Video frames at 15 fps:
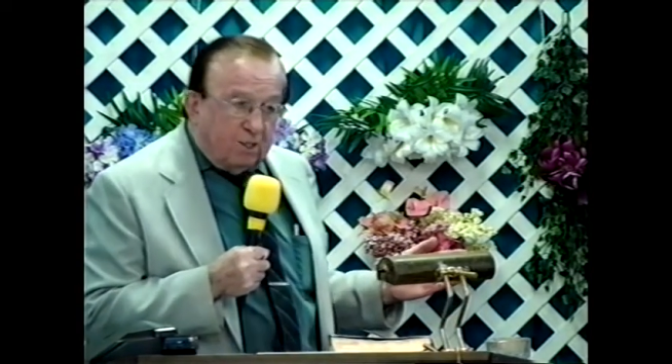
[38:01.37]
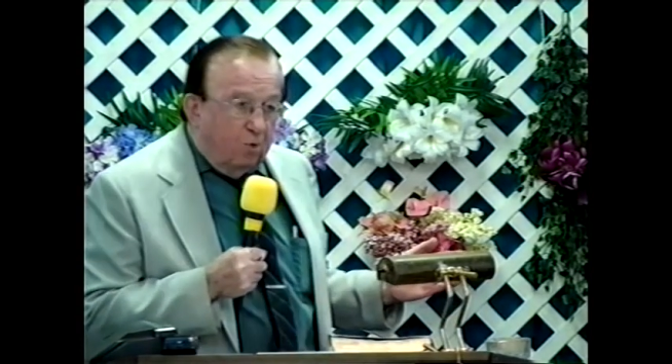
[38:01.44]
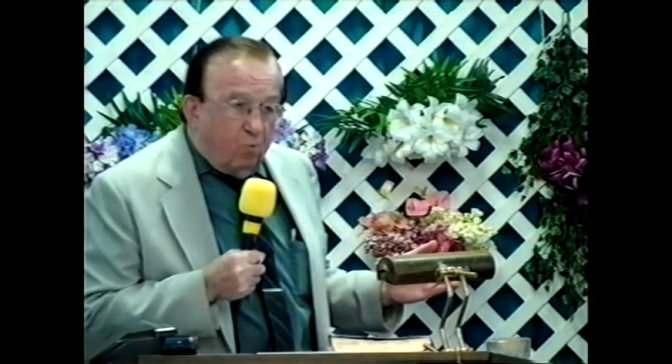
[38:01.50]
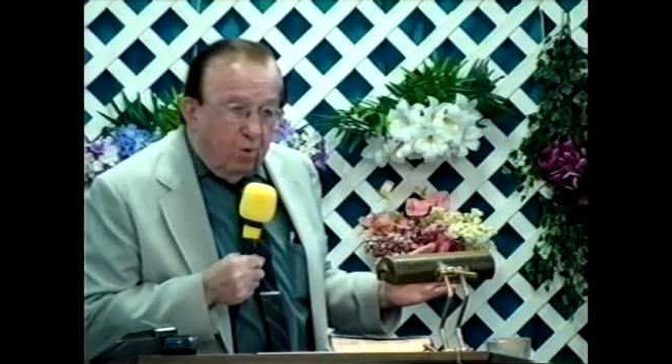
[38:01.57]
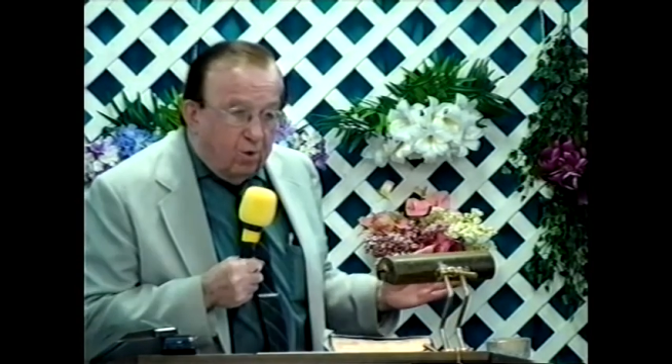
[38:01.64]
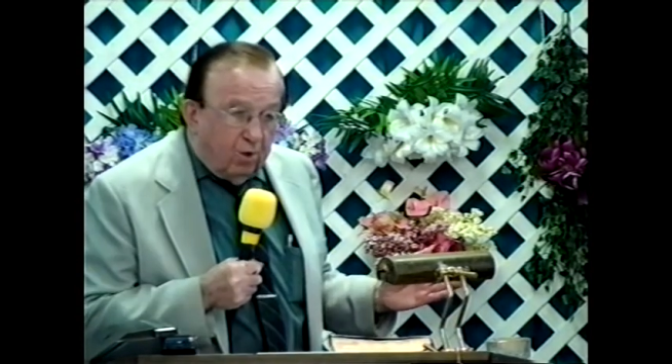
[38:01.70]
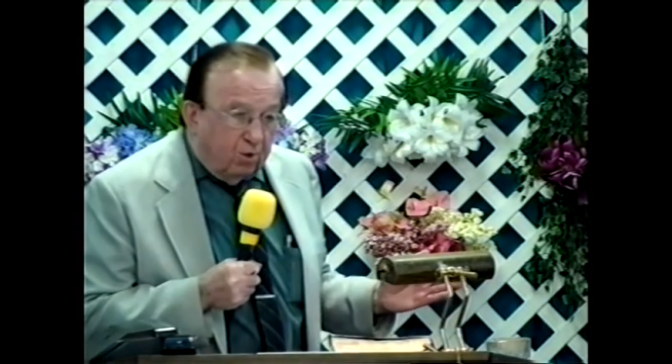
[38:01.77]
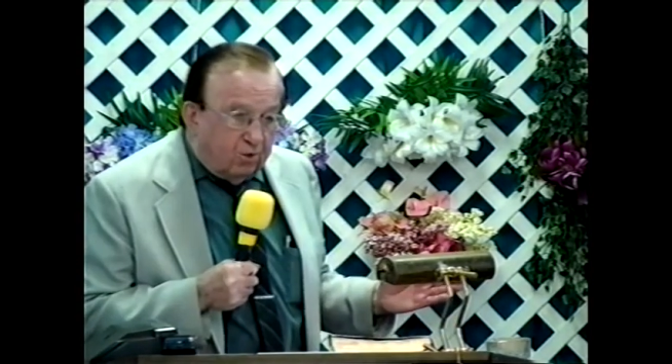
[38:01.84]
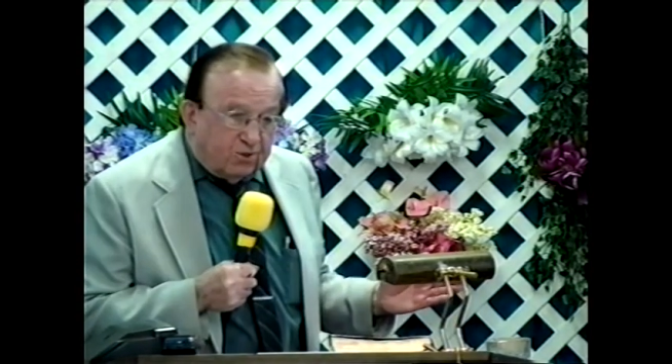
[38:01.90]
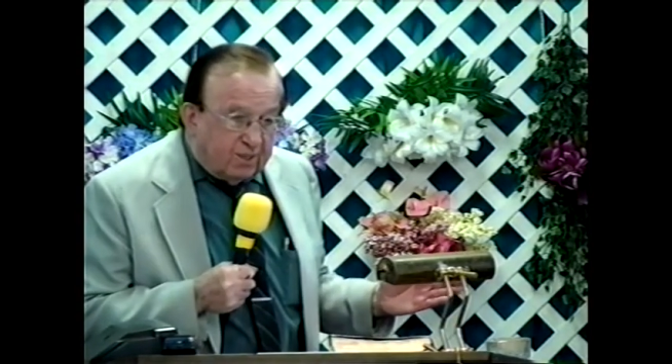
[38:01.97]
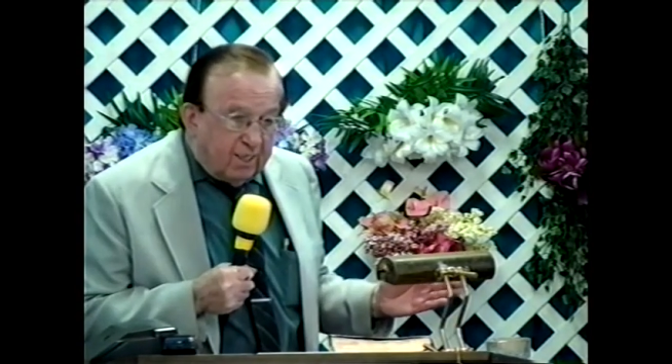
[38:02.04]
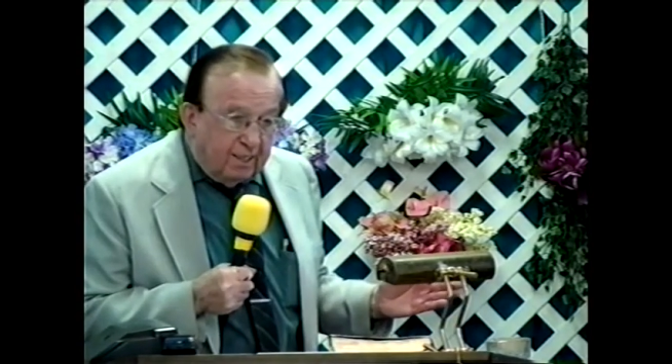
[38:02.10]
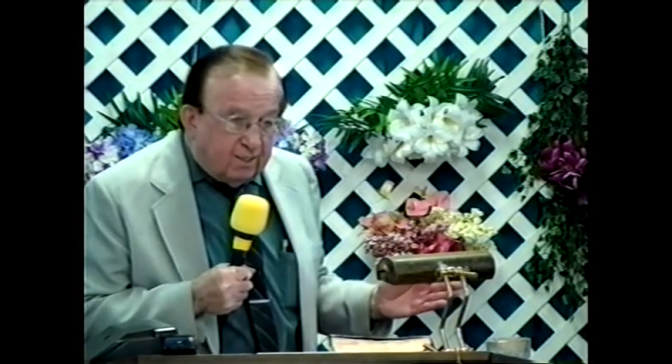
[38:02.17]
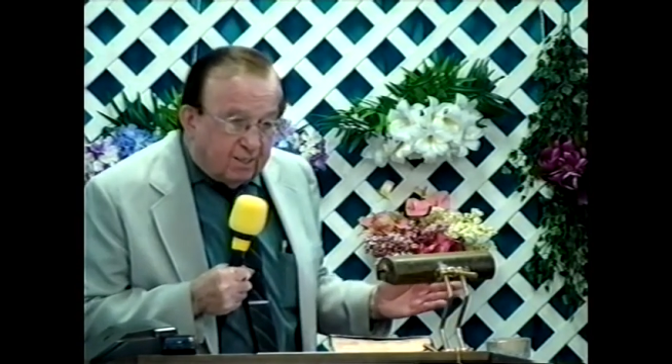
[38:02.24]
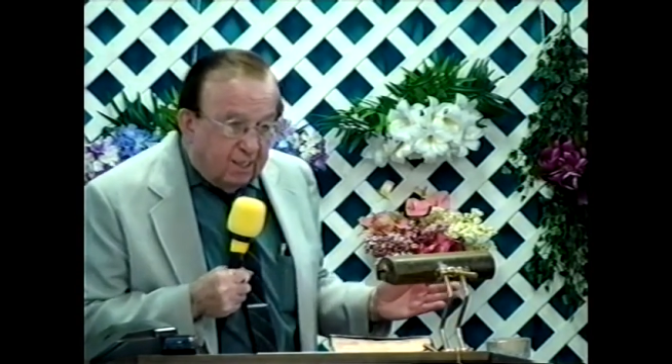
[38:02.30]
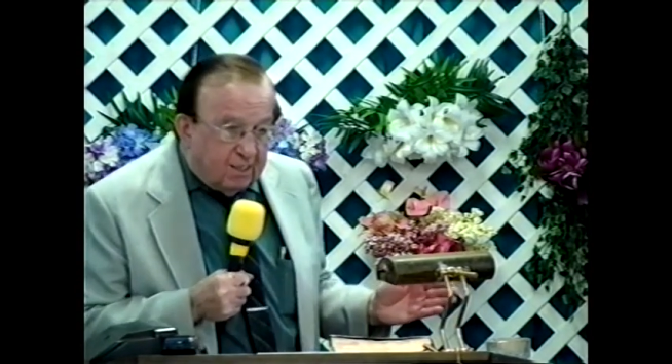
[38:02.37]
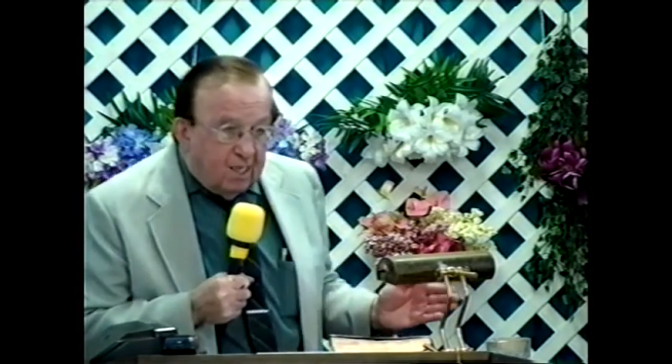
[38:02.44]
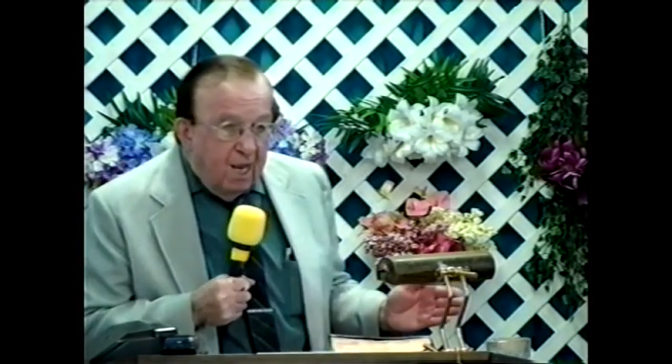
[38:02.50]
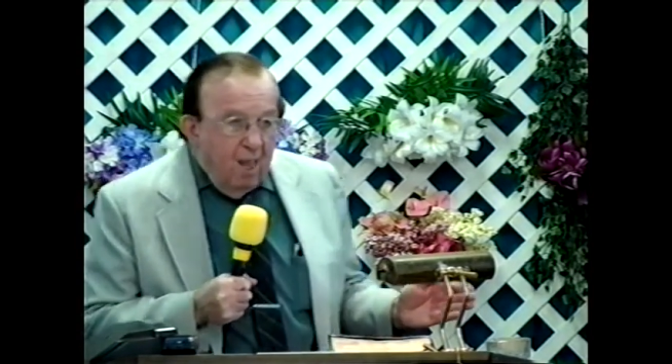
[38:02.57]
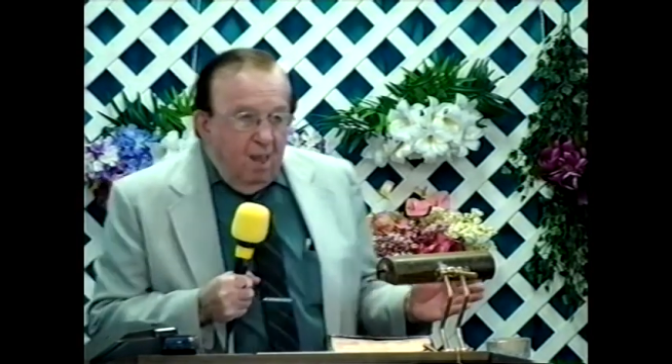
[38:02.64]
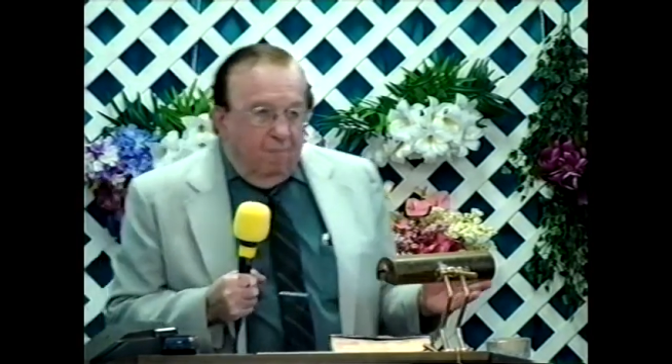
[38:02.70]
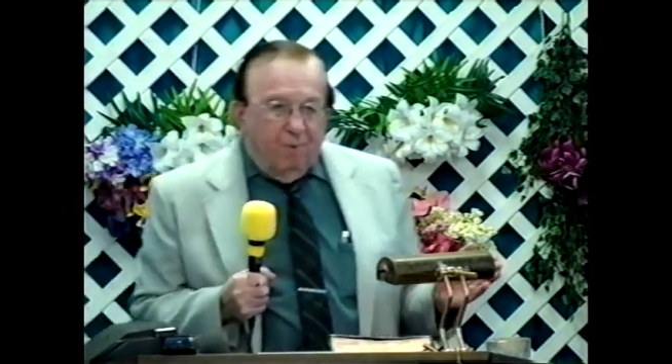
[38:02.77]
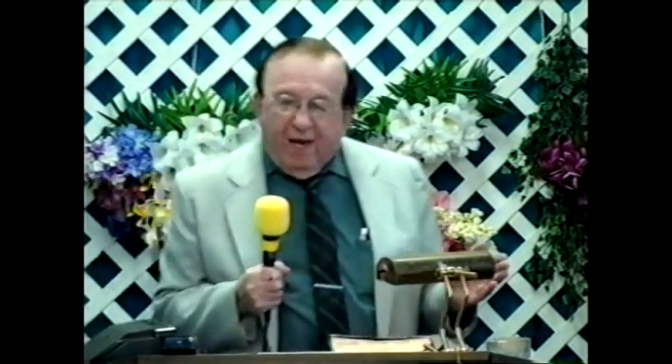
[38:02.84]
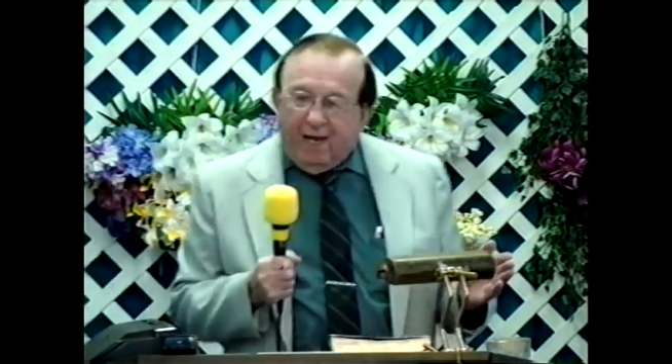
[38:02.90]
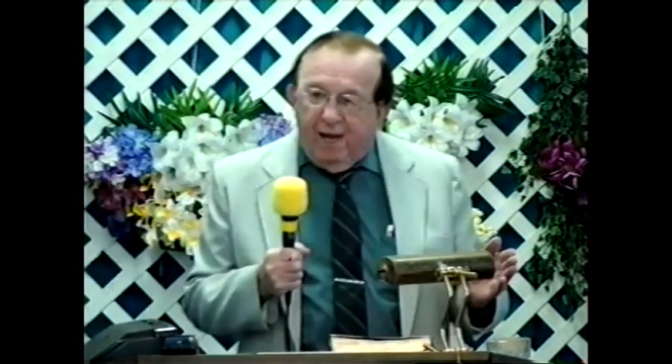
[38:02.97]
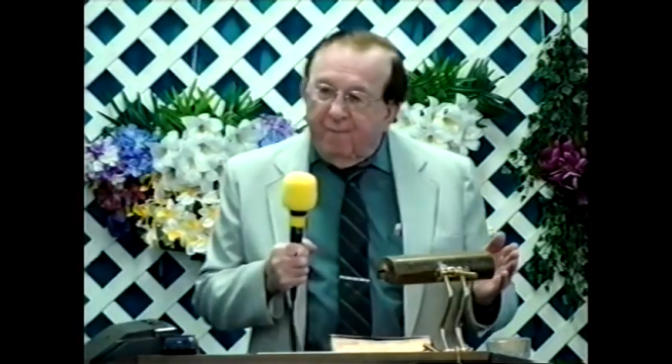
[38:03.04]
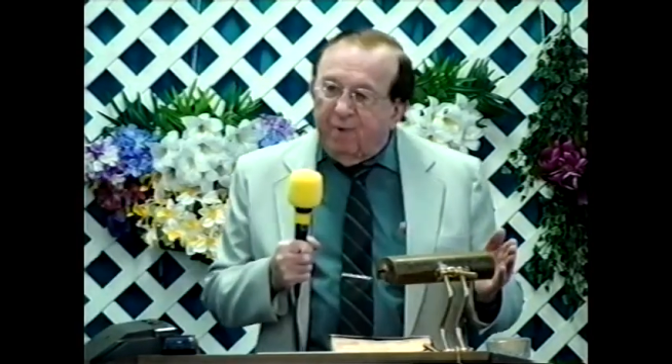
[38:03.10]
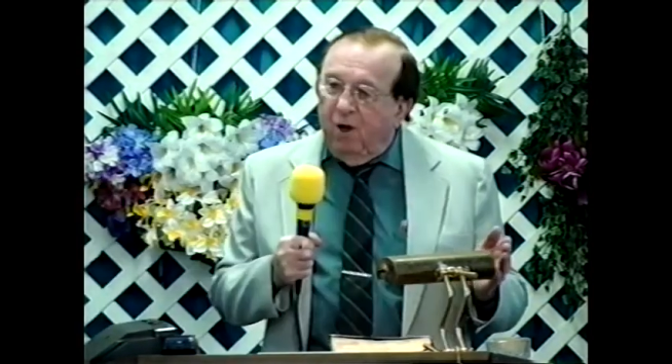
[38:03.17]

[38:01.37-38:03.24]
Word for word: Maybe not as the world sees